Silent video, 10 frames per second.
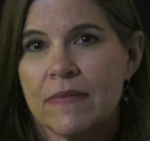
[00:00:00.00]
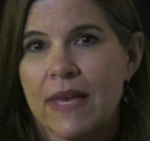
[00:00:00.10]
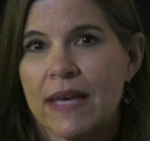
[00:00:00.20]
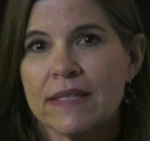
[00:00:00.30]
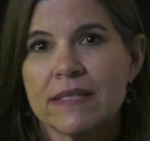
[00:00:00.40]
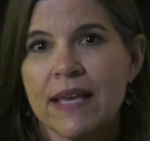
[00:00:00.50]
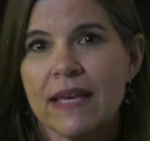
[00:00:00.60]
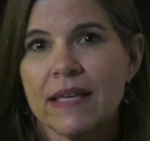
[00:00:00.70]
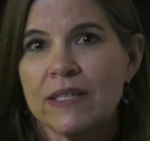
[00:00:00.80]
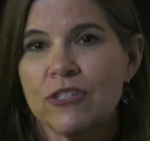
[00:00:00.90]

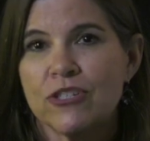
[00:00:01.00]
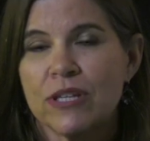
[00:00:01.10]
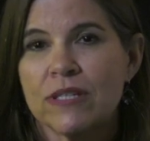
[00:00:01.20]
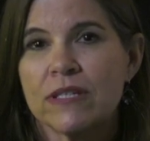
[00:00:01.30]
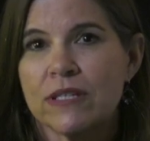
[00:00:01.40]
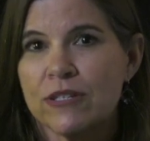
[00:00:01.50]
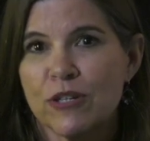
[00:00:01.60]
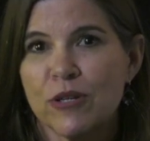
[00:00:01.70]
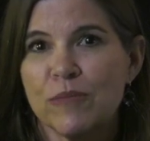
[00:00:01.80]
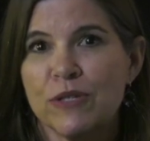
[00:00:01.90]
Ex-gay is just a
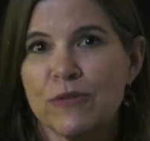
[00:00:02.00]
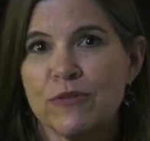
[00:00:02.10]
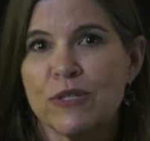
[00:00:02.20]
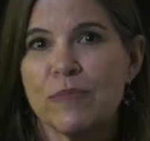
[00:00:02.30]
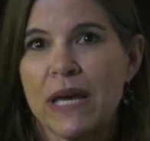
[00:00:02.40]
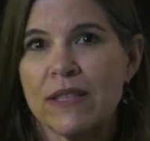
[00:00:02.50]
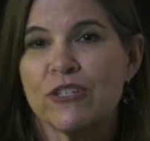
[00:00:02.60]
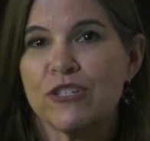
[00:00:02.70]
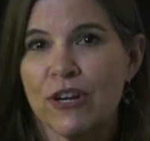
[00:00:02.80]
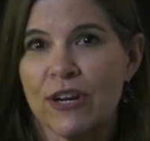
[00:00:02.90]
term used by the
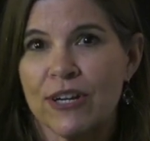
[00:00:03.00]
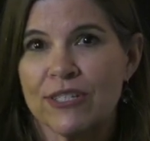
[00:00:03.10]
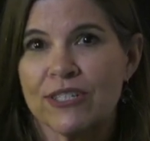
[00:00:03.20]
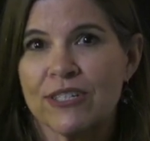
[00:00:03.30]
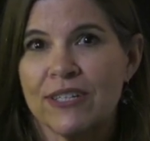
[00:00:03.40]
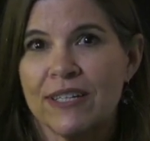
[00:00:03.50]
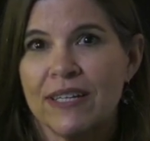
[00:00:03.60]
church